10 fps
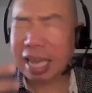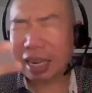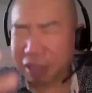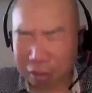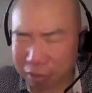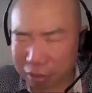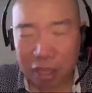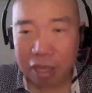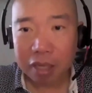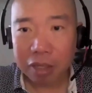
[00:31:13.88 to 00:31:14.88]
cancers,
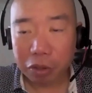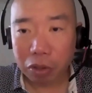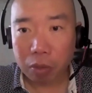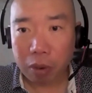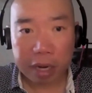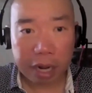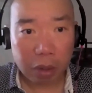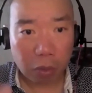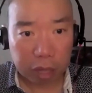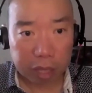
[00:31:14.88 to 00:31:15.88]
and
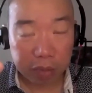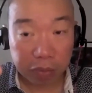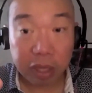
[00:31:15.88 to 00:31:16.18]
all kinds of